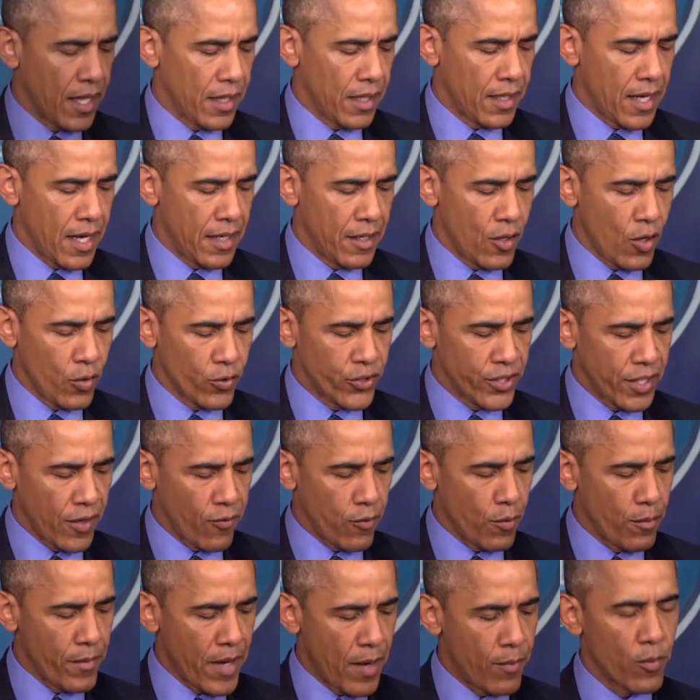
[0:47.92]
and I know
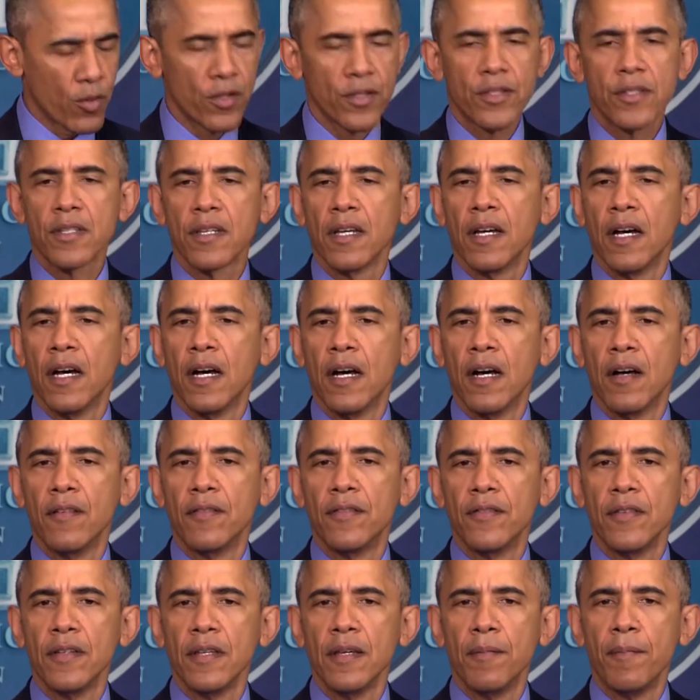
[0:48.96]
several members of
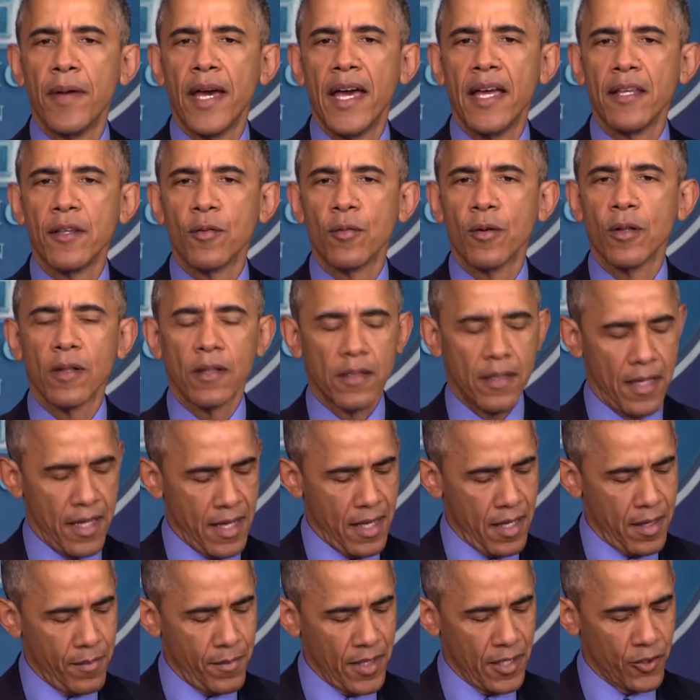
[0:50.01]
Emanuel
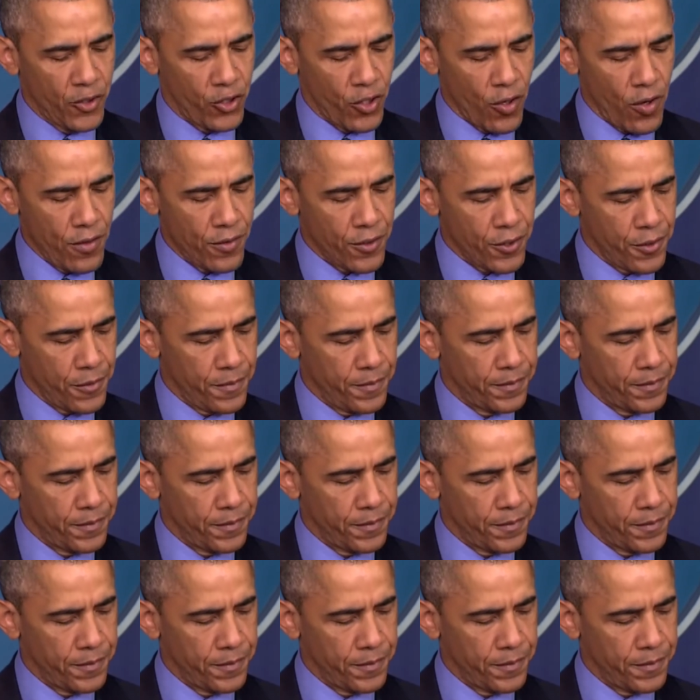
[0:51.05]
AME Church.